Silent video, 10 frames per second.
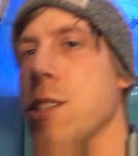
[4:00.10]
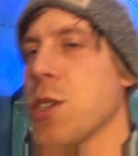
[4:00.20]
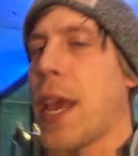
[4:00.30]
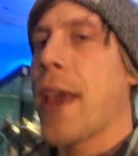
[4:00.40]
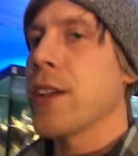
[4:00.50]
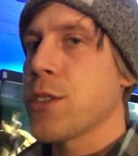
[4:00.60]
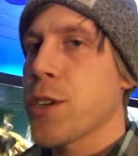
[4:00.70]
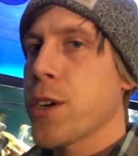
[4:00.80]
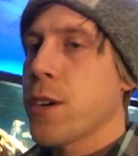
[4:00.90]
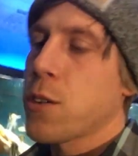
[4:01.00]
just
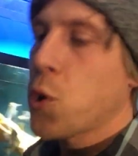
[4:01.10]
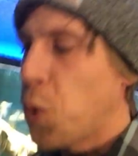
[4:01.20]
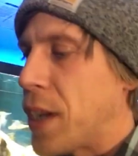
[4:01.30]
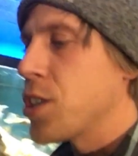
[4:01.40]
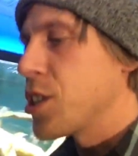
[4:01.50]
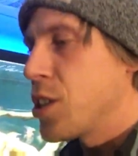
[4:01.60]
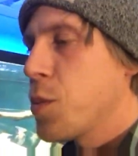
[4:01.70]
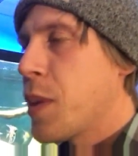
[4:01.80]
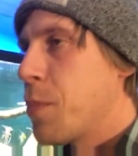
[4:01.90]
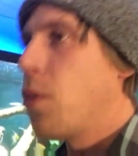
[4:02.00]
answer questions
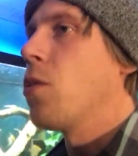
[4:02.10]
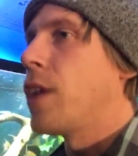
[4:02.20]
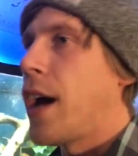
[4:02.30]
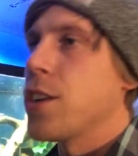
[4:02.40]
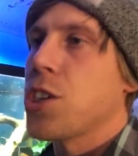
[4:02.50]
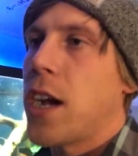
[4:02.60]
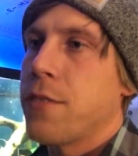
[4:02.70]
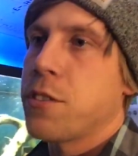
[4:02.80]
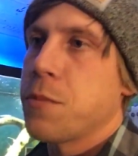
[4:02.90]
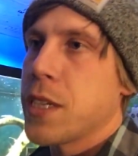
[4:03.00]
people launch
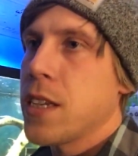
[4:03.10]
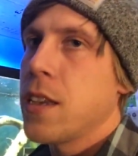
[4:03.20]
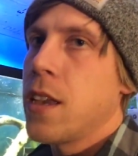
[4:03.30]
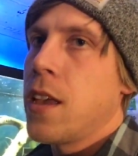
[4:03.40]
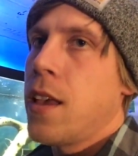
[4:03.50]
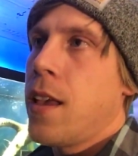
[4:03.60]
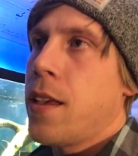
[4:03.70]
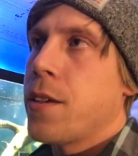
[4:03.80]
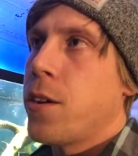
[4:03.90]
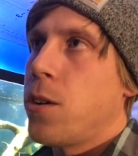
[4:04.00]
off to me.
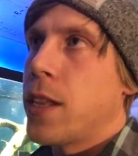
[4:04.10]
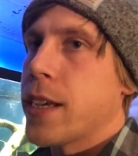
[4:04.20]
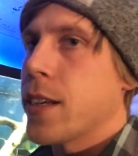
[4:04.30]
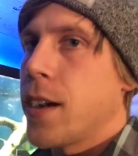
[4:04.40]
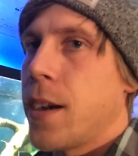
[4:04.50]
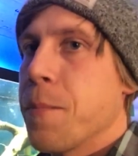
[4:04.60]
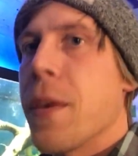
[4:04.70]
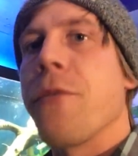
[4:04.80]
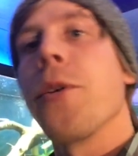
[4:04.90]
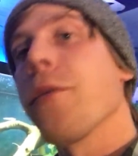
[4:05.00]

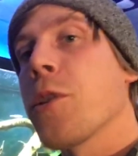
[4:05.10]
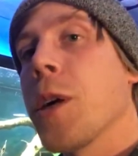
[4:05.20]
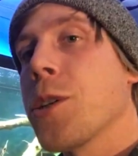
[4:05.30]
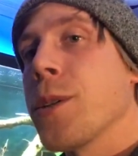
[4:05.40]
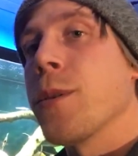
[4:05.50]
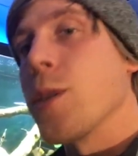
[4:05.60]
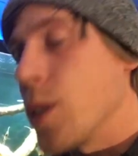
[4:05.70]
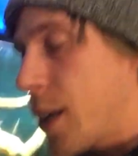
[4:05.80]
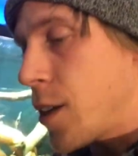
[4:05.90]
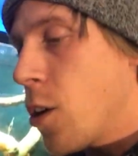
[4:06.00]
If you have a question,
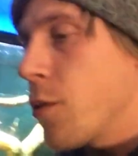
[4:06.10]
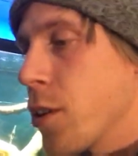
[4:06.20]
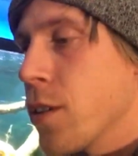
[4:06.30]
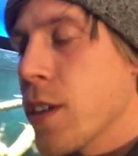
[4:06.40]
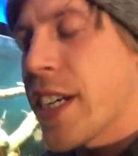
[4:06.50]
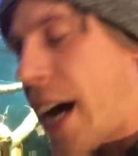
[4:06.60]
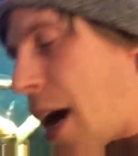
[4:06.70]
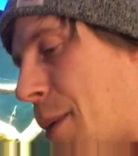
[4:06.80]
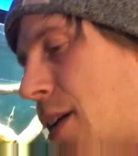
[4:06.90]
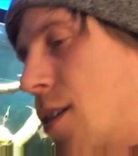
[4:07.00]
send it over,
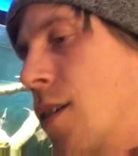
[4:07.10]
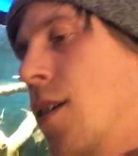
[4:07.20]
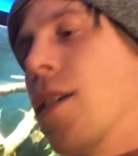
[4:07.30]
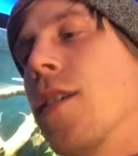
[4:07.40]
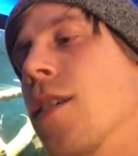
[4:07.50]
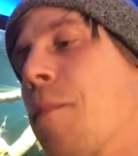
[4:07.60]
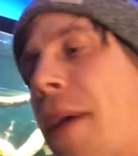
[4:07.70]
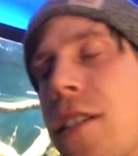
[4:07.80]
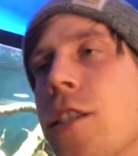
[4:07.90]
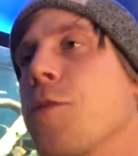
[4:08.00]
comment,
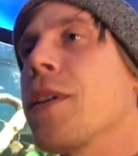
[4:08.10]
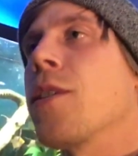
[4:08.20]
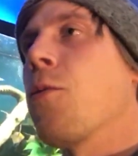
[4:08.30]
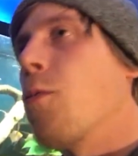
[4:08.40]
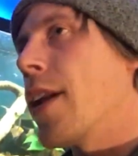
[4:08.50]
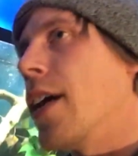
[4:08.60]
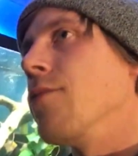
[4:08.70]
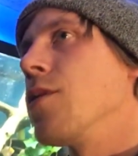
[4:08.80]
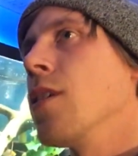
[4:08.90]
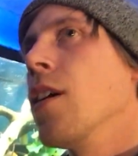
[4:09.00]
message me,
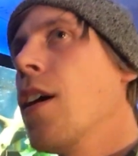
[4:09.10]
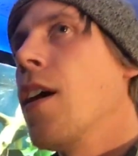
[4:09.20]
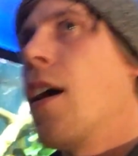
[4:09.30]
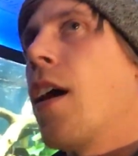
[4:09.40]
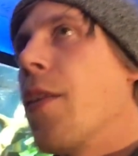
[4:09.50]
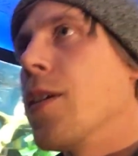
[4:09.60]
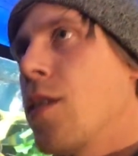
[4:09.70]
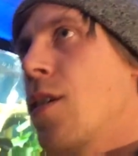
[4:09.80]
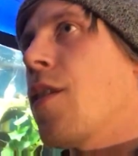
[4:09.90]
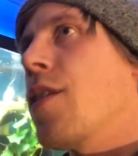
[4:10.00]
whatevs.
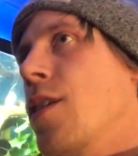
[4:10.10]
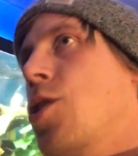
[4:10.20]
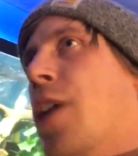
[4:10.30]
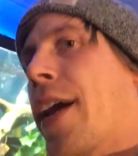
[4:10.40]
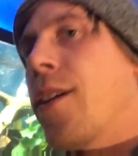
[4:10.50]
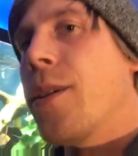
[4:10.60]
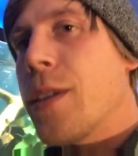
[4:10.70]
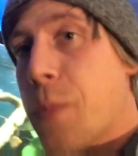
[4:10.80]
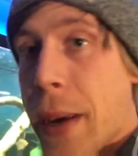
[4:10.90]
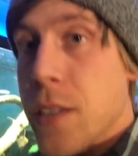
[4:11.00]
This channel
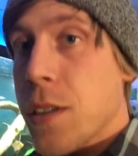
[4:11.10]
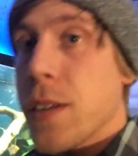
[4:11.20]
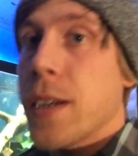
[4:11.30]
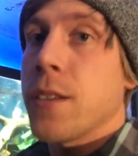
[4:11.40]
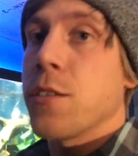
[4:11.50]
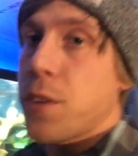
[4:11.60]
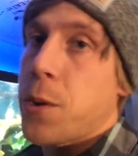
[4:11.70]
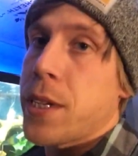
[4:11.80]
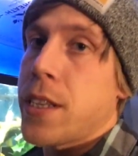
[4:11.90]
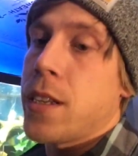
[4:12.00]
is basically
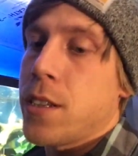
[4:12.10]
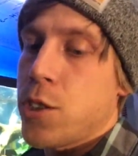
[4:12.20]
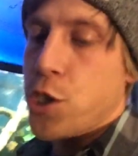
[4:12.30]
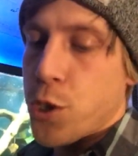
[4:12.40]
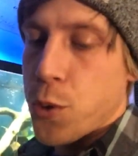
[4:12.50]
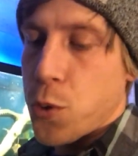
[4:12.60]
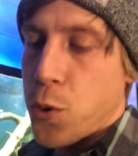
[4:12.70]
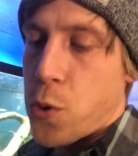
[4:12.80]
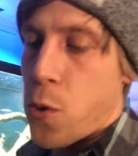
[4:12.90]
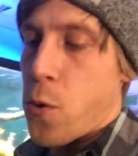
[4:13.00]
devoted
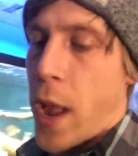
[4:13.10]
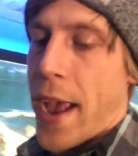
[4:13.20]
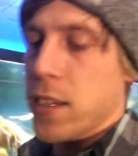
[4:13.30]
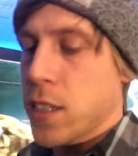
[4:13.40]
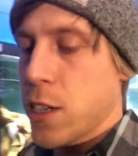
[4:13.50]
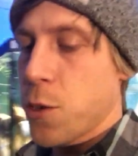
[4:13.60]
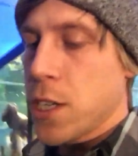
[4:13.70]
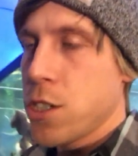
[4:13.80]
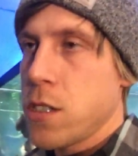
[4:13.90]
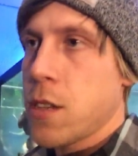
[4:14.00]
to asking
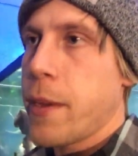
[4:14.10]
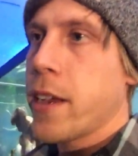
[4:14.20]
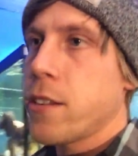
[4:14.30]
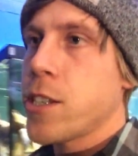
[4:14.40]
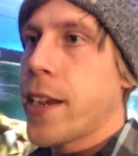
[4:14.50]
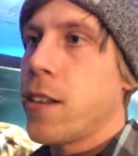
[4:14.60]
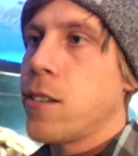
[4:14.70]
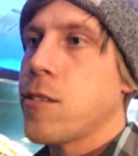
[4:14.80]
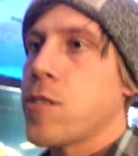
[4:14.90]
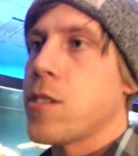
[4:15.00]
questions, and my other channel
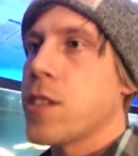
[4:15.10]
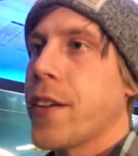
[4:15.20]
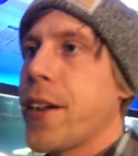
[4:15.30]
is just